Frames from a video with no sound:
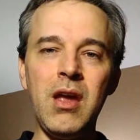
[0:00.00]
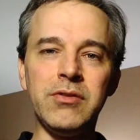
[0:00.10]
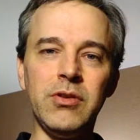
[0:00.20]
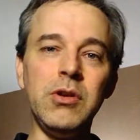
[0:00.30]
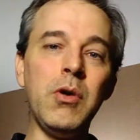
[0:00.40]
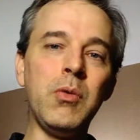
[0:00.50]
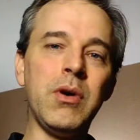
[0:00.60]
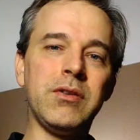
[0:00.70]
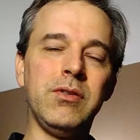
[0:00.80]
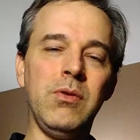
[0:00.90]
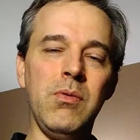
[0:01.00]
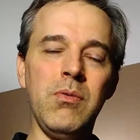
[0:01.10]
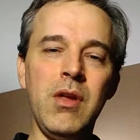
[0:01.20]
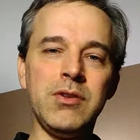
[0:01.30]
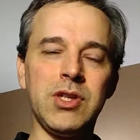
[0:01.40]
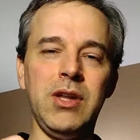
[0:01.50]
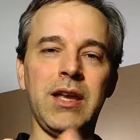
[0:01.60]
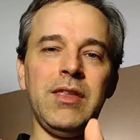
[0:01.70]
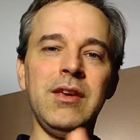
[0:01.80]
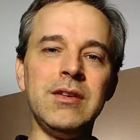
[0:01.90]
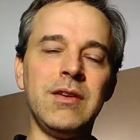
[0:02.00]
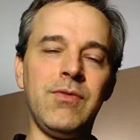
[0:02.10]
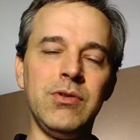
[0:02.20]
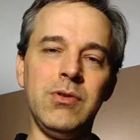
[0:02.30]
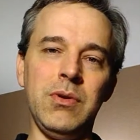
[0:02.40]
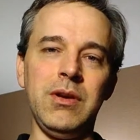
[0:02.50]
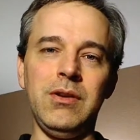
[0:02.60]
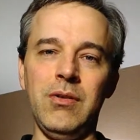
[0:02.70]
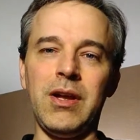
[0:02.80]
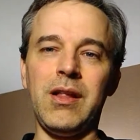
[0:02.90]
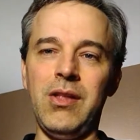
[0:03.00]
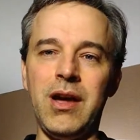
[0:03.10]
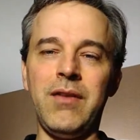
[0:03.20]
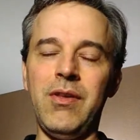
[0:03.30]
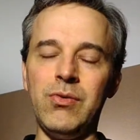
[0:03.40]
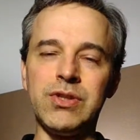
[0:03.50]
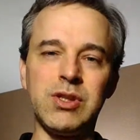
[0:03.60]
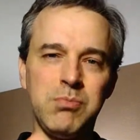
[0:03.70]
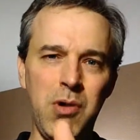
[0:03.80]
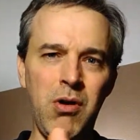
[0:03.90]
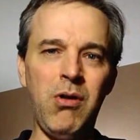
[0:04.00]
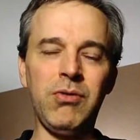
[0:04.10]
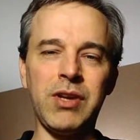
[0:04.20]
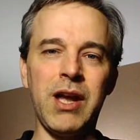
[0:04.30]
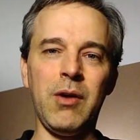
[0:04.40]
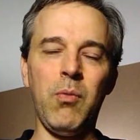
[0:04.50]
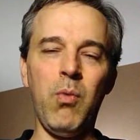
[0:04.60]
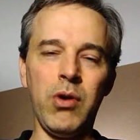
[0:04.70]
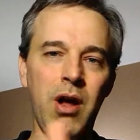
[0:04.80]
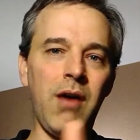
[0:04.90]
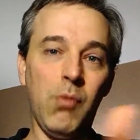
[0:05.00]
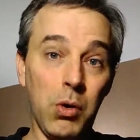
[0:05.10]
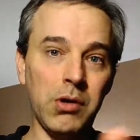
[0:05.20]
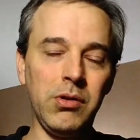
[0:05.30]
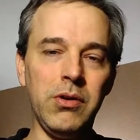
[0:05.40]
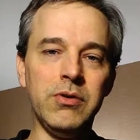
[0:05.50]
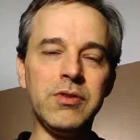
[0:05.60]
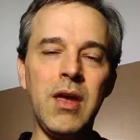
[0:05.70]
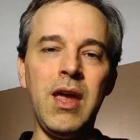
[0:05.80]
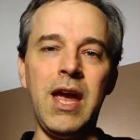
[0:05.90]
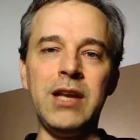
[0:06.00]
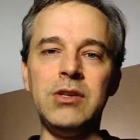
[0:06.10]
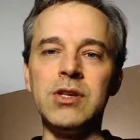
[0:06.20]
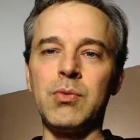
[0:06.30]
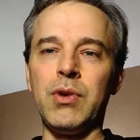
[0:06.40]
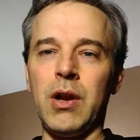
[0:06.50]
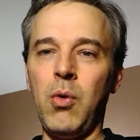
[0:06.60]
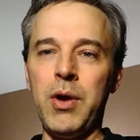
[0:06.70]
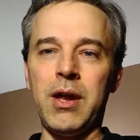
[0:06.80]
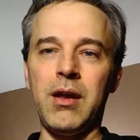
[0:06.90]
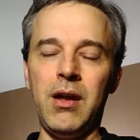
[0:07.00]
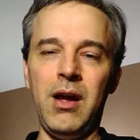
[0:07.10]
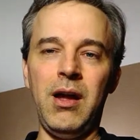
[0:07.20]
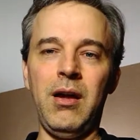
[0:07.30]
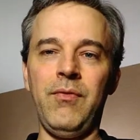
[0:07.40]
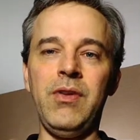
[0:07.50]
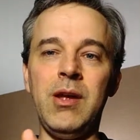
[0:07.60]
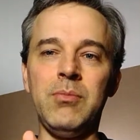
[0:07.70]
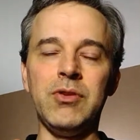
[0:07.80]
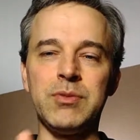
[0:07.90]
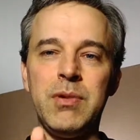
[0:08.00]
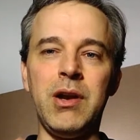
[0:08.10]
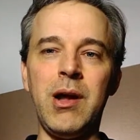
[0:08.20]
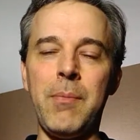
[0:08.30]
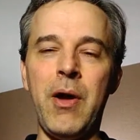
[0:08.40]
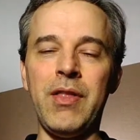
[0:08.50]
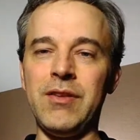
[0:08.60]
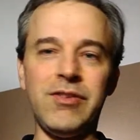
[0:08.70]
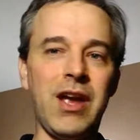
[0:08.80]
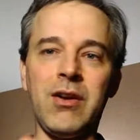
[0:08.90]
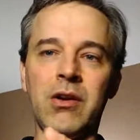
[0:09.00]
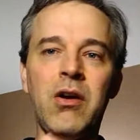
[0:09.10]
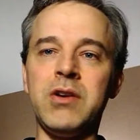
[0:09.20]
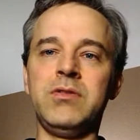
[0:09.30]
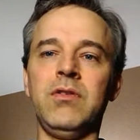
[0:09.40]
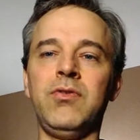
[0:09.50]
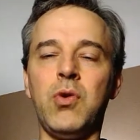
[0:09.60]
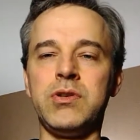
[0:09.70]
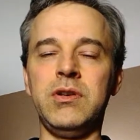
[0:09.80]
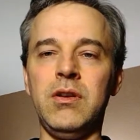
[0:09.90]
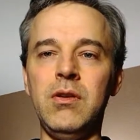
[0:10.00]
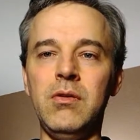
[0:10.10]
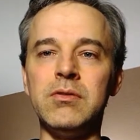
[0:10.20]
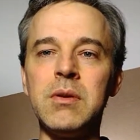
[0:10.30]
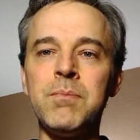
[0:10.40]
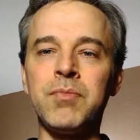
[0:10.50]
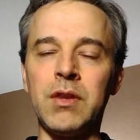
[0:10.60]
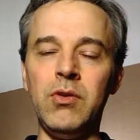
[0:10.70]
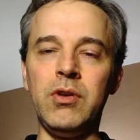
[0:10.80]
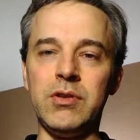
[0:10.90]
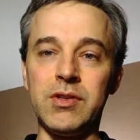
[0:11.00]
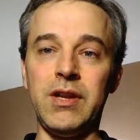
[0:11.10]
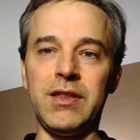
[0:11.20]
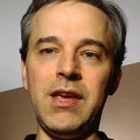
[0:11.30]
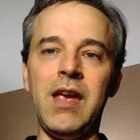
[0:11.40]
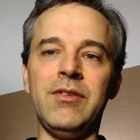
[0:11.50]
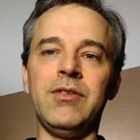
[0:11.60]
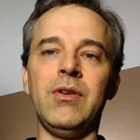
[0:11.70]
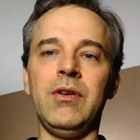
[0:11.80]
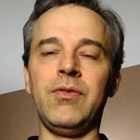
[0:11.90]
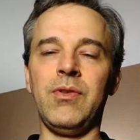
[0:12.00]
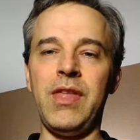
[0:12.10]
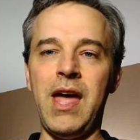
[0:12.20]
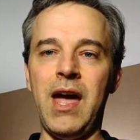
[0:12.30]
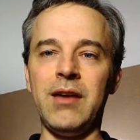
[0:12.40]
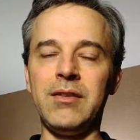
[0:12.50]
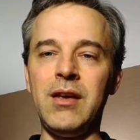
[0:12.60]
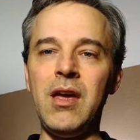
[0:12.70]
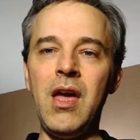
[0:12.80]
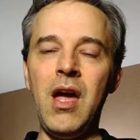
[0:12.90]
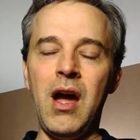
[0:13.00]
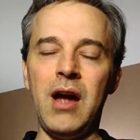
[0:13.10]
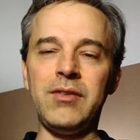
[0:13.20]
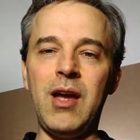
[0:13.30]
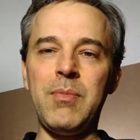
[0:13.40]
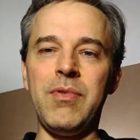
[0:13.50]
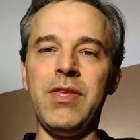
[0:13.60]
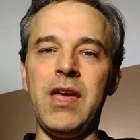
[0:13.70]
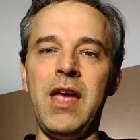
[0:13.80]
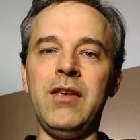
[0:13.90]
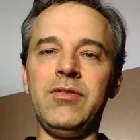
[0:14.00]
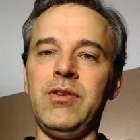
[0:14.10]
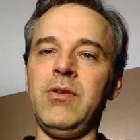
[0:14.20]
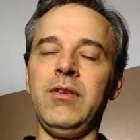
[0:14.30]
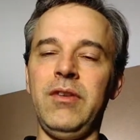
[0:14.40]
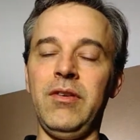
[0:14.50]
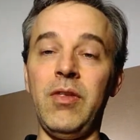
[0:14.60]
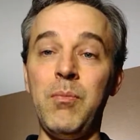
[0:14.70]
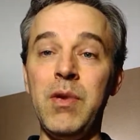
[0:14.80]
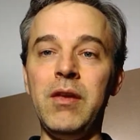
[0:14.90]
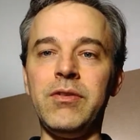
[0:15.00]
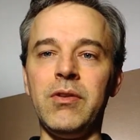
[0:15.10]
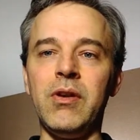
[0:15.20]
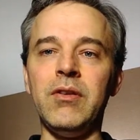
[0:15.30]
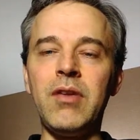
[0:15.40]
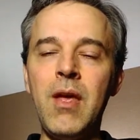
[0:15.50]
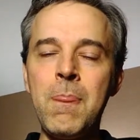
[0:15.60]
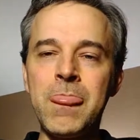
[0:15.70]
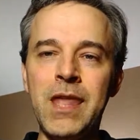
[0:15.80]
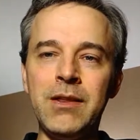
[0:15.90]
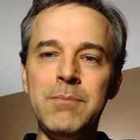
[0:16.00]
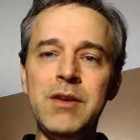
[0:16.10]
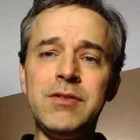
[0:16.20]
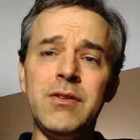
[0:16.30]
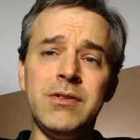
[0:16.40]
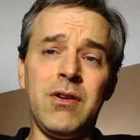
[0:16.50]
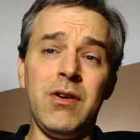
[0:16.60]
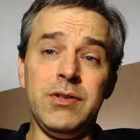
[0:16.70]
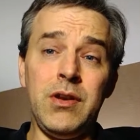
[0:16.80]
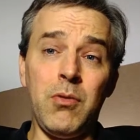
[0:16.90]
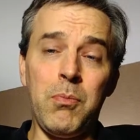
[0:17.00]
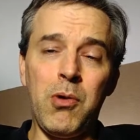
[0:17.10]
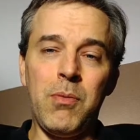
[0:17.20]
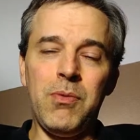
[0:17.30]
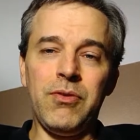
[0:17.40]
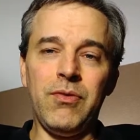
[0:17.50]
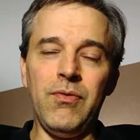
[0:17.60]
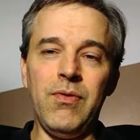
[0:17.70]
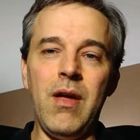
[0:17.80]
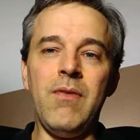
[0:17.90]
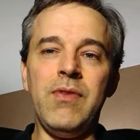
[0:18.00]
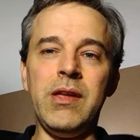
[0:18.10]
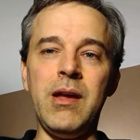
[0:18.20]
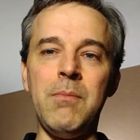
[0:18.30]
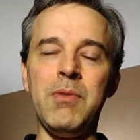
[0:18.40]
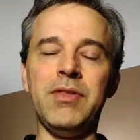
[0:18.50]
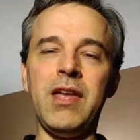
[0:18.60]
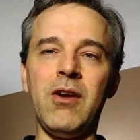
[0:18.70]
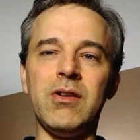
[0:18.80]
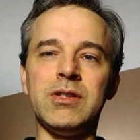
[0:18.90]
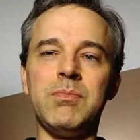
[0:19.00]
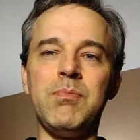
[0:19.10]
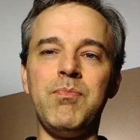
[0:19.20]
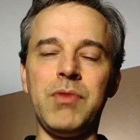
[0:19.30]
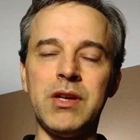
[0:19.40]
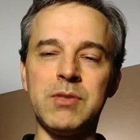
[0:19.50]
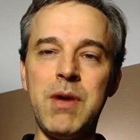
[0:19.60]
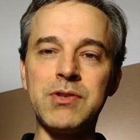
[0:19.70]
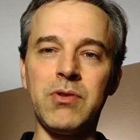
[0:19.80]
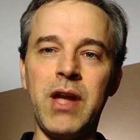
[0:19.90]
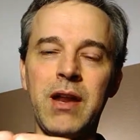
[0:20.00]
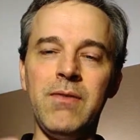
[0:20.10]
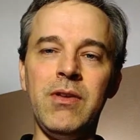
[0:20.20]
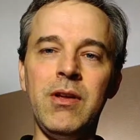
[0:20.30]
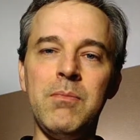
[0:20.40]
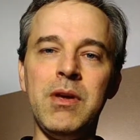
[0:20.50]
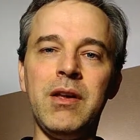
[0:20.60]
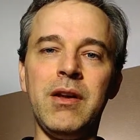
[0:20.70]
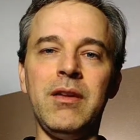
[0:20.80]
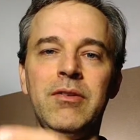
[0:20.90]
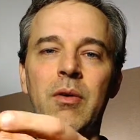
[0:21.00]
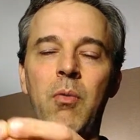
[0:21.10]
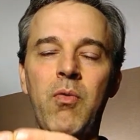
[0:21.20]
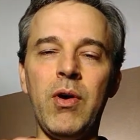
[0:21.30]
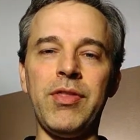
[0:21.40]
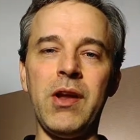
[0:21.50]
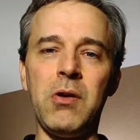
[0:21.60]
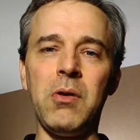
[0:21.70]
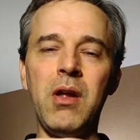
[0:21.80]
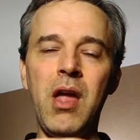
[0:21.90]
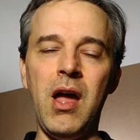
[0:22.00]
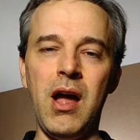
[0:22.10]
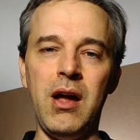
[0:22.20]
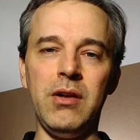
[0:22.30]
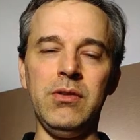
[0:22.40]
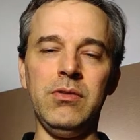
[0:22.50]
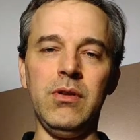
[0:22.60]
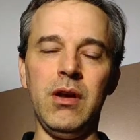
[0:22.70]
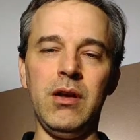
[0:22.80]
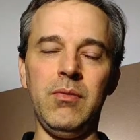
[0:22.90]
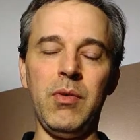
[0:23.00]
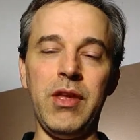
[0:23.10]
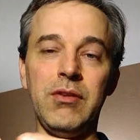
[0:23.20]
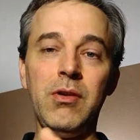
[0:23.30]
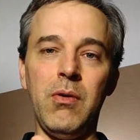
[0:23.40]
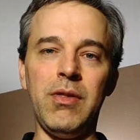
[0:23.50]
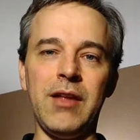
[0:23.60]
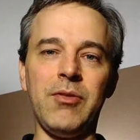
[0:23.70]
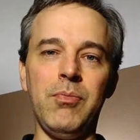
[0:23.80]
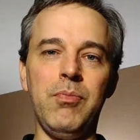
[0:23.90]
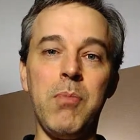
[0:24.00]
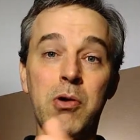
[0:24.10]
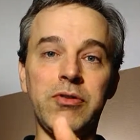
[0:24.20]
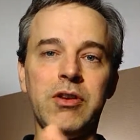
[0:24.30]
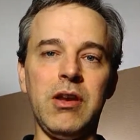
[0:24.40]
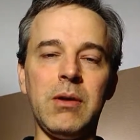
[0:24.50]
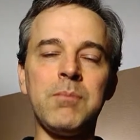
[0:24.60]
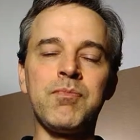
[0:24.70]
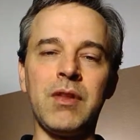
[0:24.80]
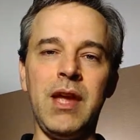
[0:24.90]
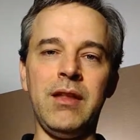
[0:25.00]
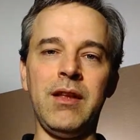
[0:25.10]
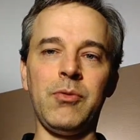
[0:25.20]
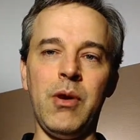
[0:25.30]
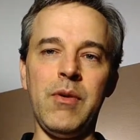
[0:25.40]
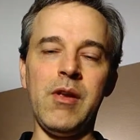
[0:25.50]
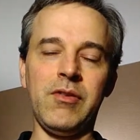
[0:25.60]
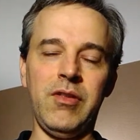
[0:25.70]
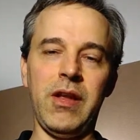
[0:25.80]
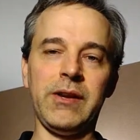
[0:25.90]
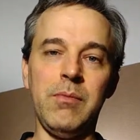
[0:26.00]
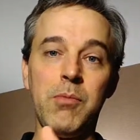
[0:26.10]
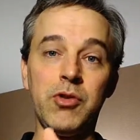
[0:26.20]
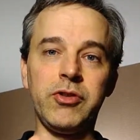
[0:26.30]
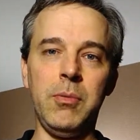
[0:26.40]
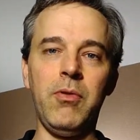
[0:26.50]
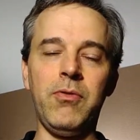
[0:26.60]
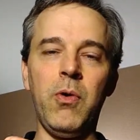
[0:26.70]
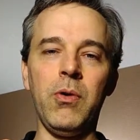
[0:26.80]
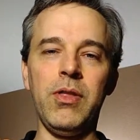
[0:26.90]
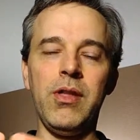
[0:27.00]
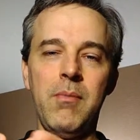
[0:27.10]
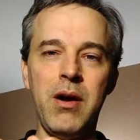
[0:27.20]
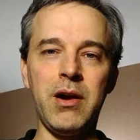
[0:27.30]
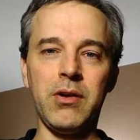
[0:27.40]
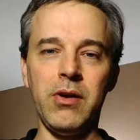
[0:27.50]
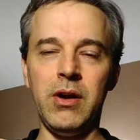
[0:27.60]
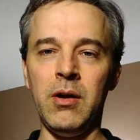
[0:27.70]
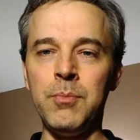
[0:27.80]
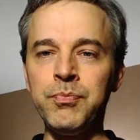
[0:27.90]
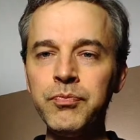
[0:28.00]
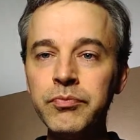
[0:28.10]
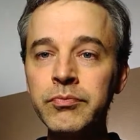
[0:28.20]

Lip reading: So you would want to select these if you're doing like a lot of those small kind of one-off workloads, and you just want a quick VM to spin it up on that's not going to cost you a fortune to use. You can select the A-series for that. On top of the A series is the B series. Now the B series are a general purpose VM, but they are a special kind of VM because of what they do, and that's bursting, and that's why we selected Bustable for the moniker here.